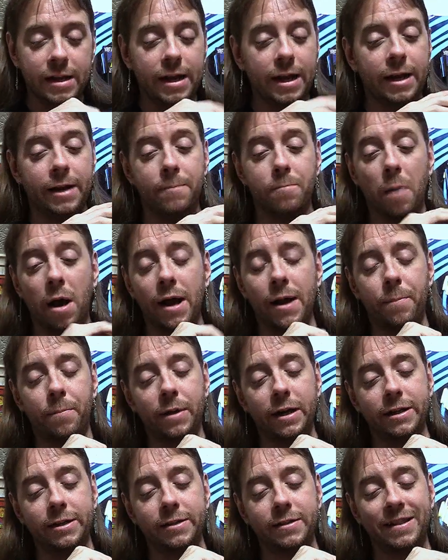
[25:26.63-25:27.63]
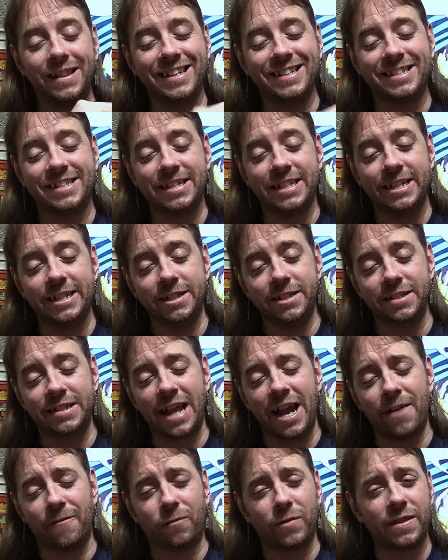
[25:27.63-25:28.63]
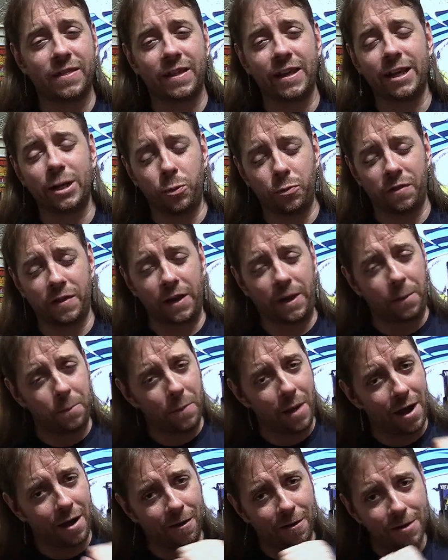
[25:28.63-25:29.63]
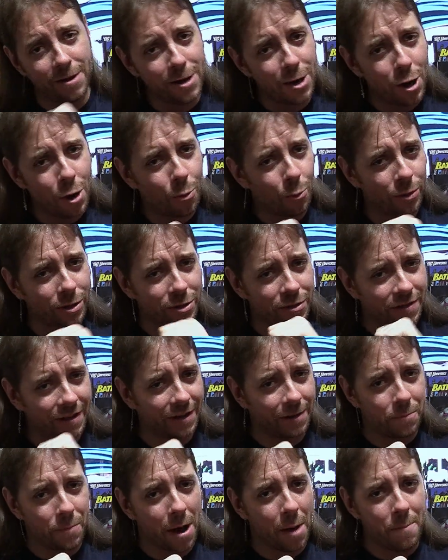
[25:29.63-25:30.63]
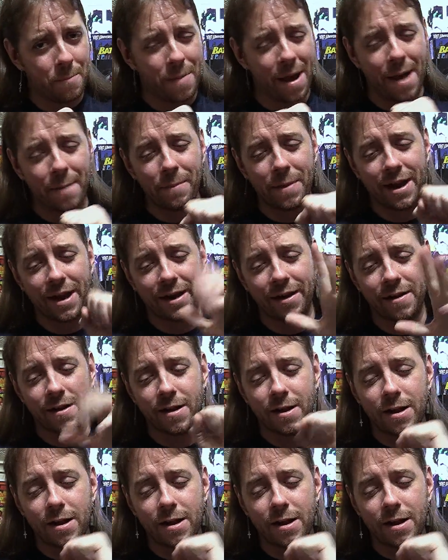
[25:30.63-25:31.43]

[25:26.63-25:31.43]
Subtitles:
in my opinion. This is everything you think about when you think about Batman